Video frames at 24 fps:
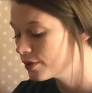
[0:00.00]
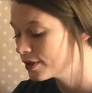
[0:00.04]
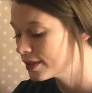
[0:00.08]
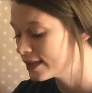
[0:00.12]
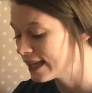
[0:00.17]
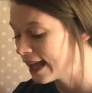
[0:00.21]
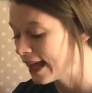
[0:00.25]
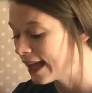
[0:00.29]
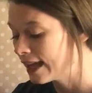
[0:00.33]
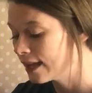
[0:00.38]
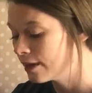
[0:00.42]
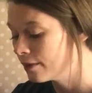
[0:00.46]

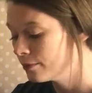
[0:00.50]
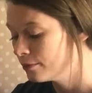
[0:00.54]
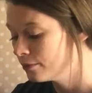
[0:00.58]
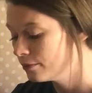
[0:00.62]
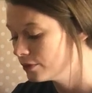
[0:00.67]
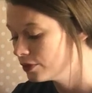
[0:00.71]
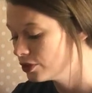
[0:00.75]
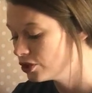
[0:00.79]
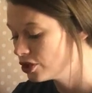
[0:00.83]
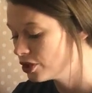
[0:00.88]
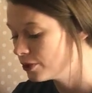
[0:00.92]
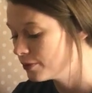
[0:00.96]
Sam,
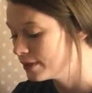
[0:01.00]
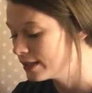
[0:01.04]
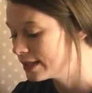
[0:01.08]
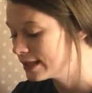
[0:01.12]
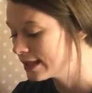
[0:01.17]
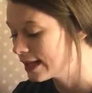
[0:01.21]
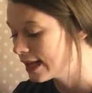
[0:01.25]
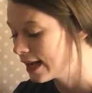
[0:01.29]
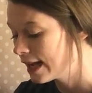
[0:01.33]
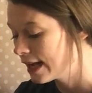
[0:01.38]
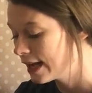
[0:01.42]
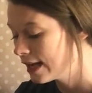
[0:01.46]
she would
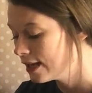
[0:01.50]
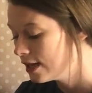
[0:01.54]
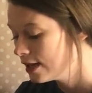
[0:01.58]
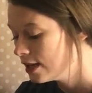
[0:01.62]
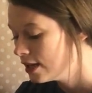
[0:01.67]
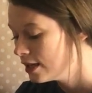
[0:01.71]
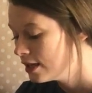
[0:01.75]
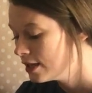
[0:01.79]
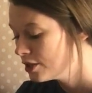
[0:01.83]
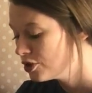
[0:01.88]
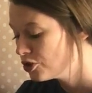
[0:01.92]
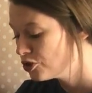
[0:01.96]
say,
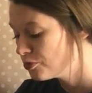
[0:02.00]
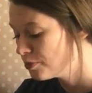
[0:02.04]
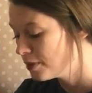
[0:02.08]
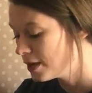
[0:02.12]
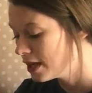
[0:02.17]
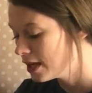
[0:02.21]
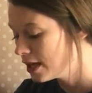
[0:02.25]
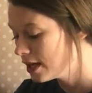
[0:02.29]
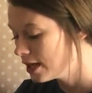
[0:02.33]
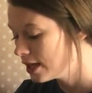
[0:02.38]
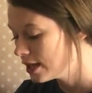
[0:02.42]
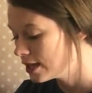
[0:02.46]

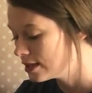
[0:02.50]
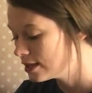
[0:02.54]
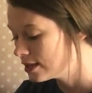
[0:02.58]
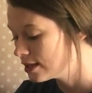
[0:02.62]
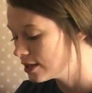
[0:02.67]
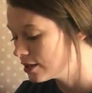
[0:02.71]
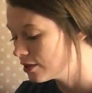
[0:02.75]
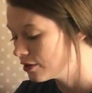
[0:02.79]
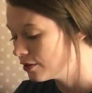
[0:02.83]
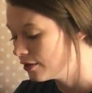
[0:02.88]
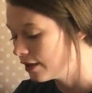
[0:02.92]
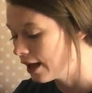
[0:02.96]
speaking
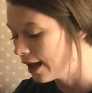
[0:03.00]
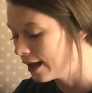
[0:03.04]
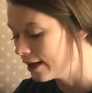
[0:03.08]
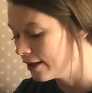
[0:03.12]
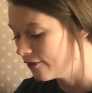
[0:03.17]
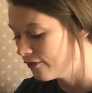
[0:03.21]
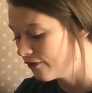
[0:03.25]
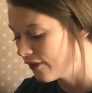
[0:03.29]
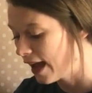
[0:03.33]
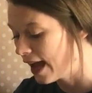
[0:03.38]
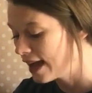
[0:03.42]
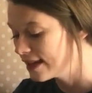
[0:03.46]
into the
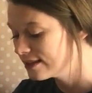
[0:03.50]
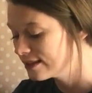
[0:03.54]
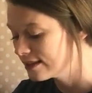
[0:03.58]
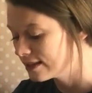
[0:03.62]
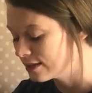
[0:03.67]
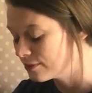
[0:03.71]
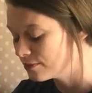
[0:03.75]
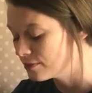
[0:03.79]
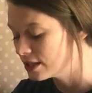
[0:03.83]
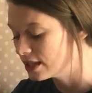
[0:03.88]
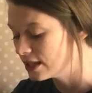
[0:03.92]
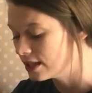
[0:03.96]
vast
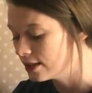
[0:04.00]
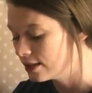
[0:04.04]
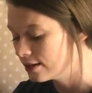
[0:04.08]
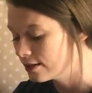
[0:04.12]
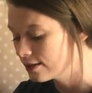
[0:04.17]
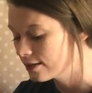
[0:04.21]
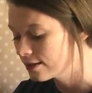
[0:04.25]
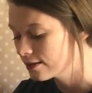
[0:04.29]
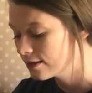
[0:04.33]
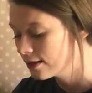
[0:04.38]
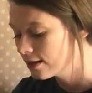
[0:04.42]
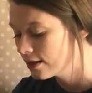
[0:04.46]

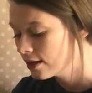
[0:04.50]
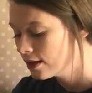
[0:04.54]
emptiness.